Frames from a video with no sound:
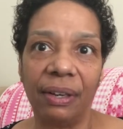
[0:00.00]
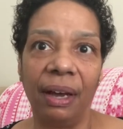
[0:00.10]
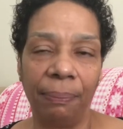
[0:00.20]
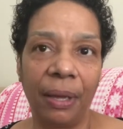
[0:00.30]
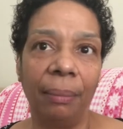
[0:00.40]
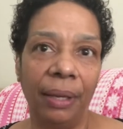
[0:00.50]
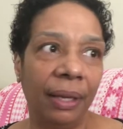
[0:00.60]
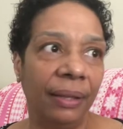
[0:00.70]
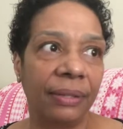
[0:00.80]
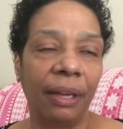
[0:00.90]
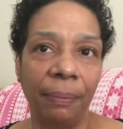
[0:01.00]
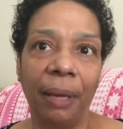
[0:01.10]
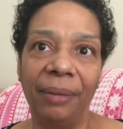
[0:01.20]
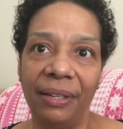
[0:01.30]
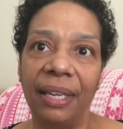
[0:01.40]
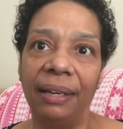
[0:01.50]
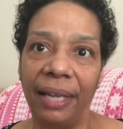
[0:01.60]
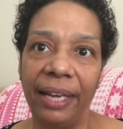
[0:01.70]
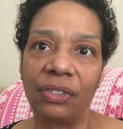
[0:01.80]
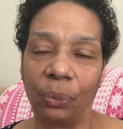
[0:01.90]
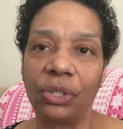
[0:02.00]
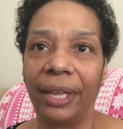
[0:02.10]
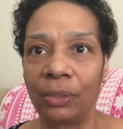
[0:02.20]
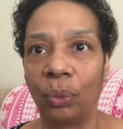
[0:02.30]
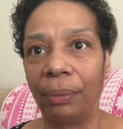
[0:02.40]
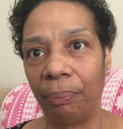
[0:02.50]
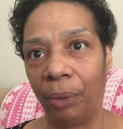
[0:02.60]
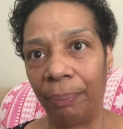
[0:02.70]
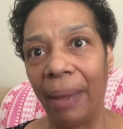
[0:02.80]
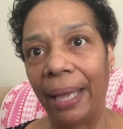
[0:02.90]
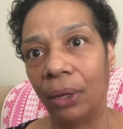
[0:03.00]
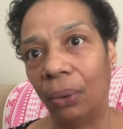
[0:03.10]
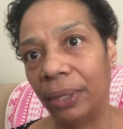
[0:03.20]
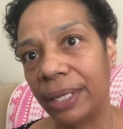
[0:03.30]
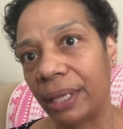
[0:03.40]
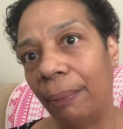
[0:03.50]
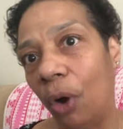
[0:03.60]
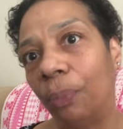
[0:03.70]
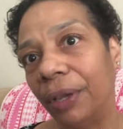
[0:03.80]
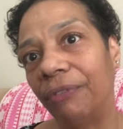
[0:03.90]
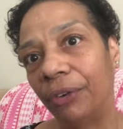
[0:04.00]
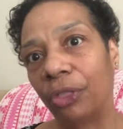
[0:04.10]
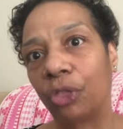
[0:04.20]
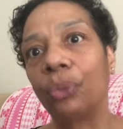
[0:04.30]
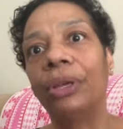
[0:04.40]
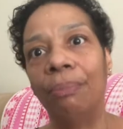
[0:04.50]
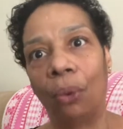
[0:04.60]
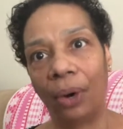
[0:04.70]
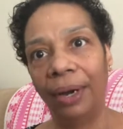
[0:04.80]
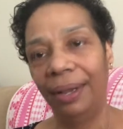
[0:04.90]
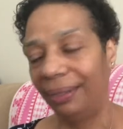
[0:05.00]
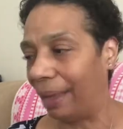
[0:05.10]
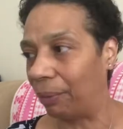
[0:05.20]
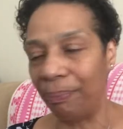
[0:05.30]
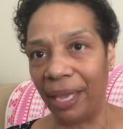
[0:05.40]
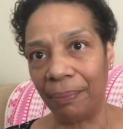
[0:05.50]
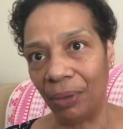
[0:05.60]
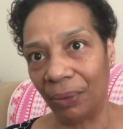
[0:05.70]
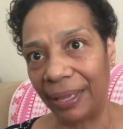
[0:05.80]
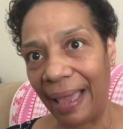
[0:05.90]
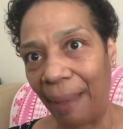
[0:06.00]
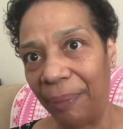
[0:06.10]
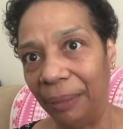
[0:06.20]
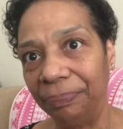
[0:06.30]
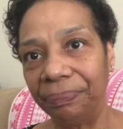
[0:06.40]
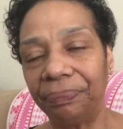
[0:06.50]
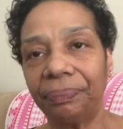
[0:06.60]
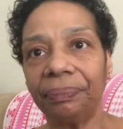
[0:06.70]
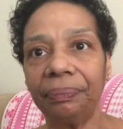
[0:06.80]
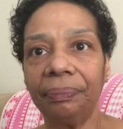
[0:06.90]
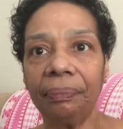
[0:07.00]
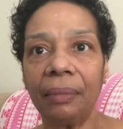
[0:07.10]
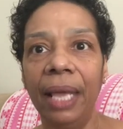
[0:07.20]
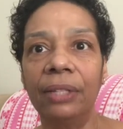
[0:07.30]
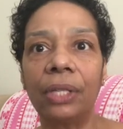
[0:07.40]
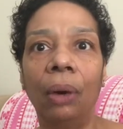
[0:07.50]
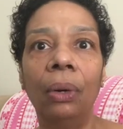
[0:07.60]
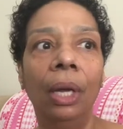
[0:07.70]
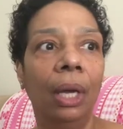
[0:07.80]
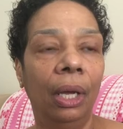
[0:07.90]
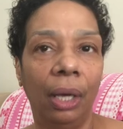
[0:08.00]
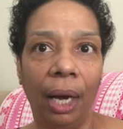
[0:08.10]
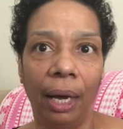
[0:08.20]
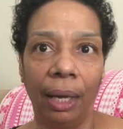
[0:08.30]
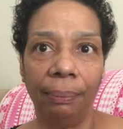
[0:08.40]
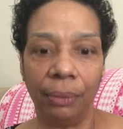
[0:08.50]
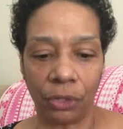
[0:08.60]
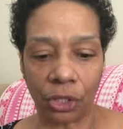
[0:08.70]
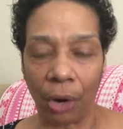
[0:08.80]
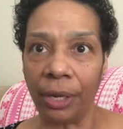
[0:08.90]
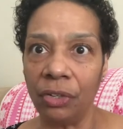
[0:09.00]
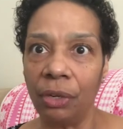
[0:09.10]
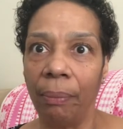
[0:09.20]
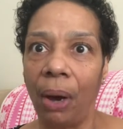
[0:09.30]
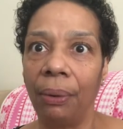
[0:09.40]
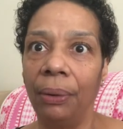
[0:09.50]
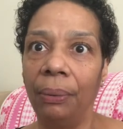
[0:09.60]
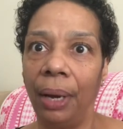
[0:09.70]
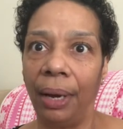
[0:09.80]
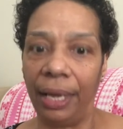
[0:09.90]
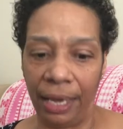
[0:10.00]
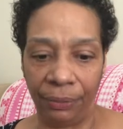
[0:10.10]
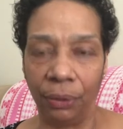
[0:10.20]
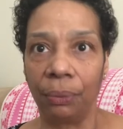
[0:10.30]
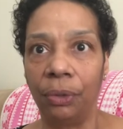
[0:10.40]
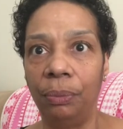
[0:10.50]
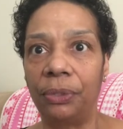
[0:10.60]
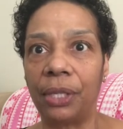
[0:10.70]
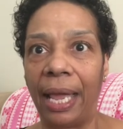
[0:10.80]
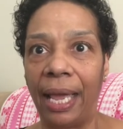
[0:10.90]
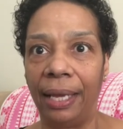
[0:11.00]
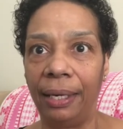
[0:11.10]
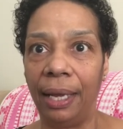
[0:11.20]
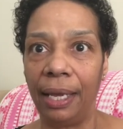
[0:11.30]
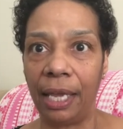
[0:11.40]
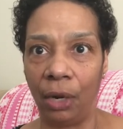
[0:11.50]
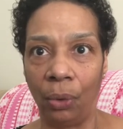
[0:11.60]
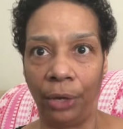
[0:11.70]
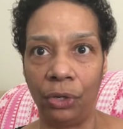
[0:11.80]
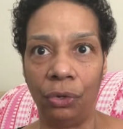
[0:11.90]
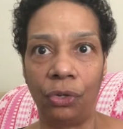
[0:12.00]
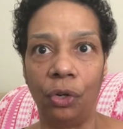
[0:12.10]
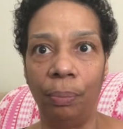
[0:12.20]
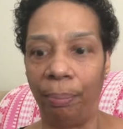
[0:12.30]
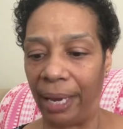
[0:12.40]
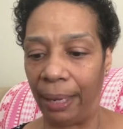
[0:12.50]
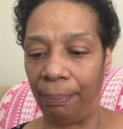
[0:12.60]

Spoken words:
upcoming 10 days. So that's what my goal is. I'm hoping for 3 more. That would make me really happy. And so, starting tomorrow in the groups and here on YouTube, my